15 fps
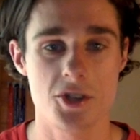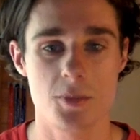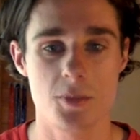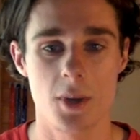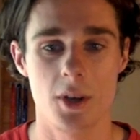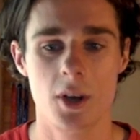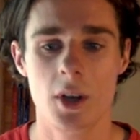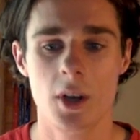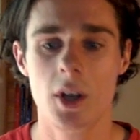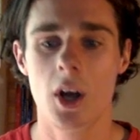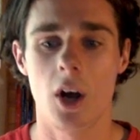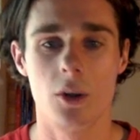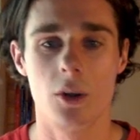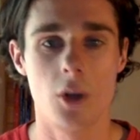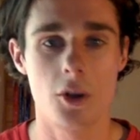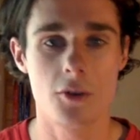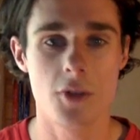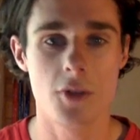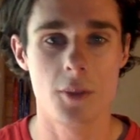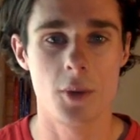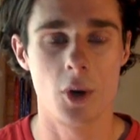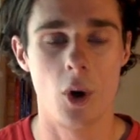but a lot of
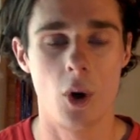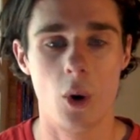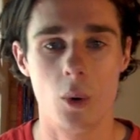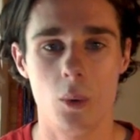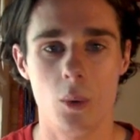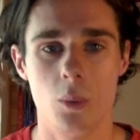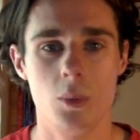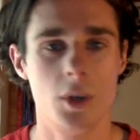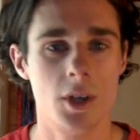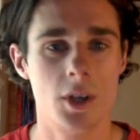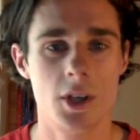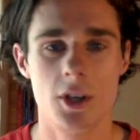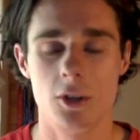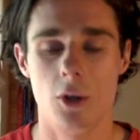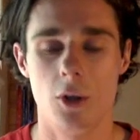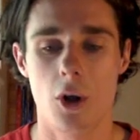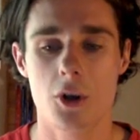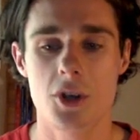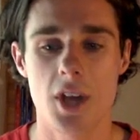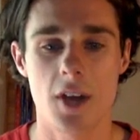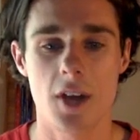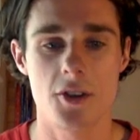them are all
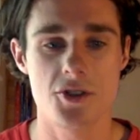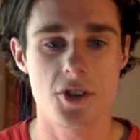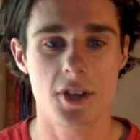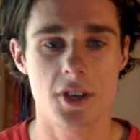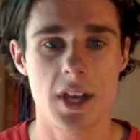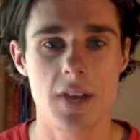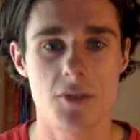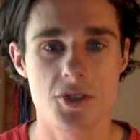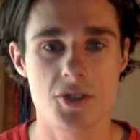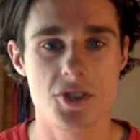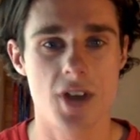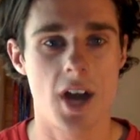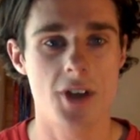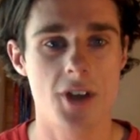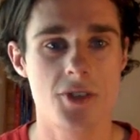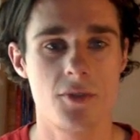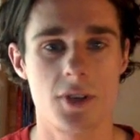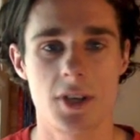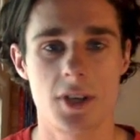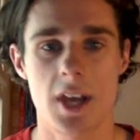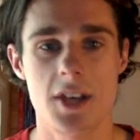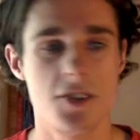lockdowns. Like even
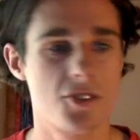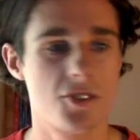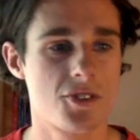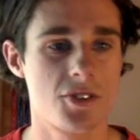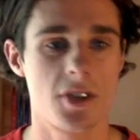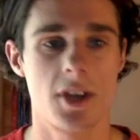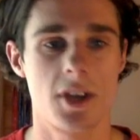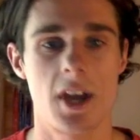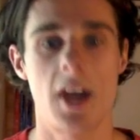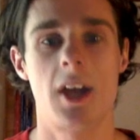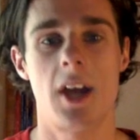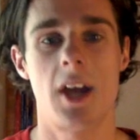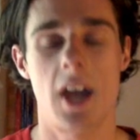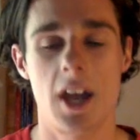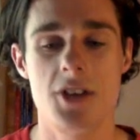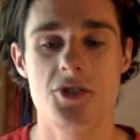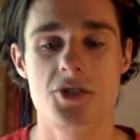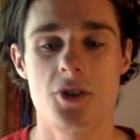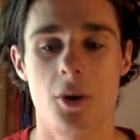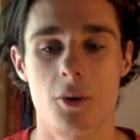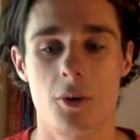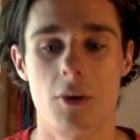Starcevic, he's
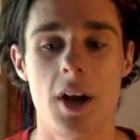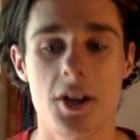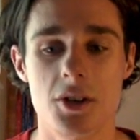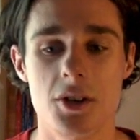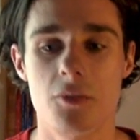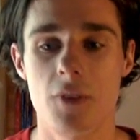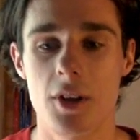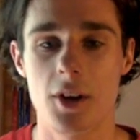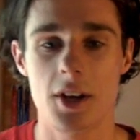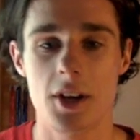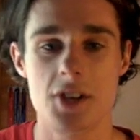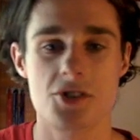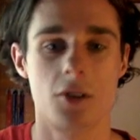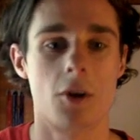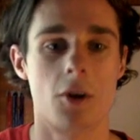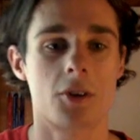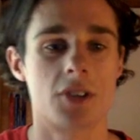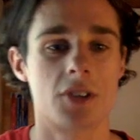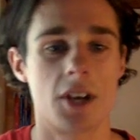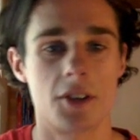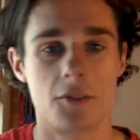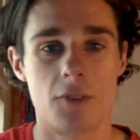not a running defender. He's a
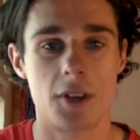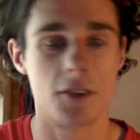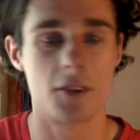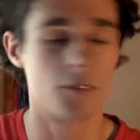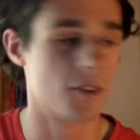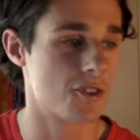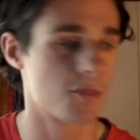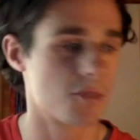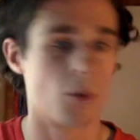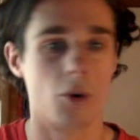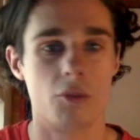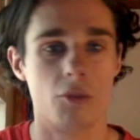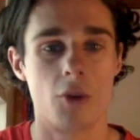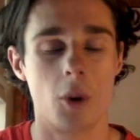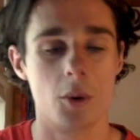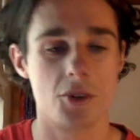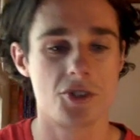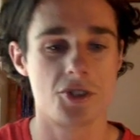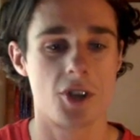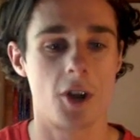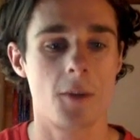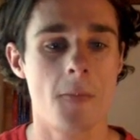lockdown defender for the small forwards.
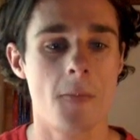So